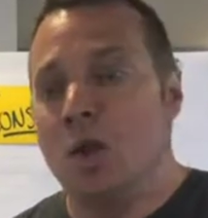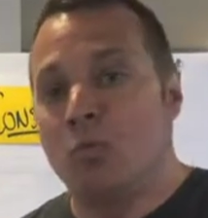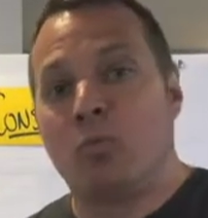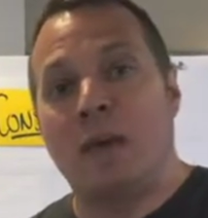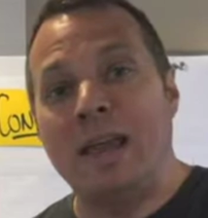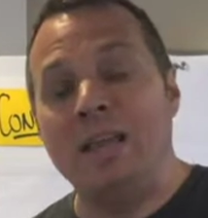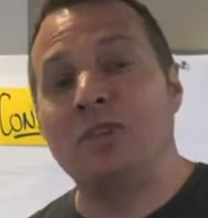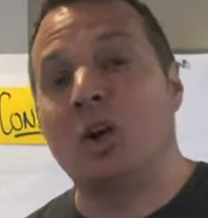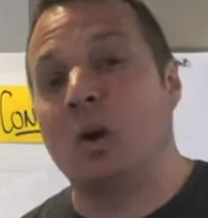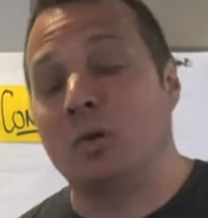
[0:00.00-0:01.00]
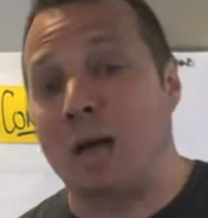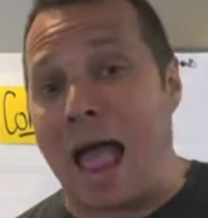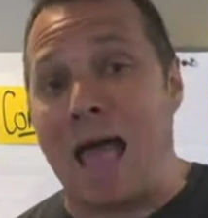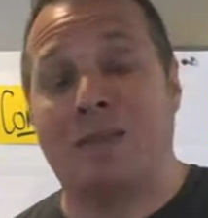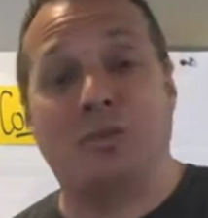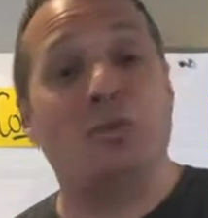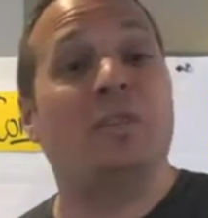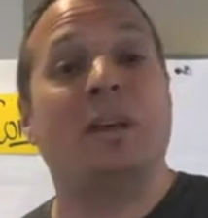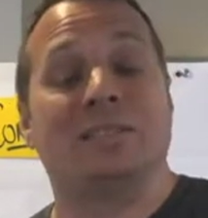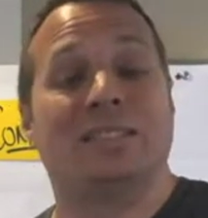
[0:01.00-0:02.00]
Rates are at a
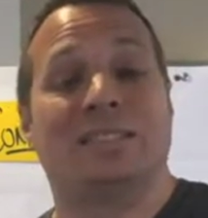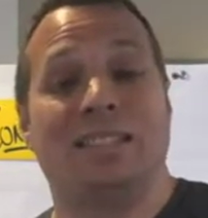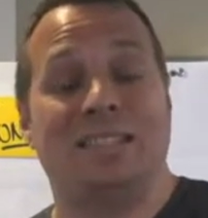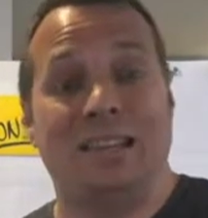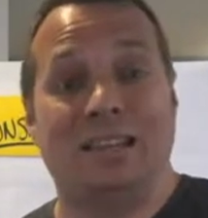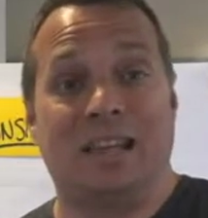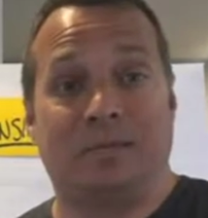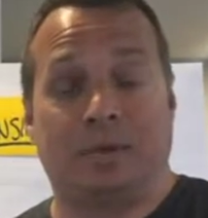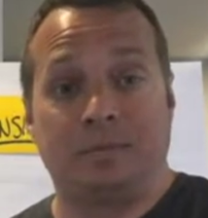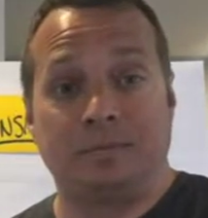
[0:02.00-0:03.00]
2016 level.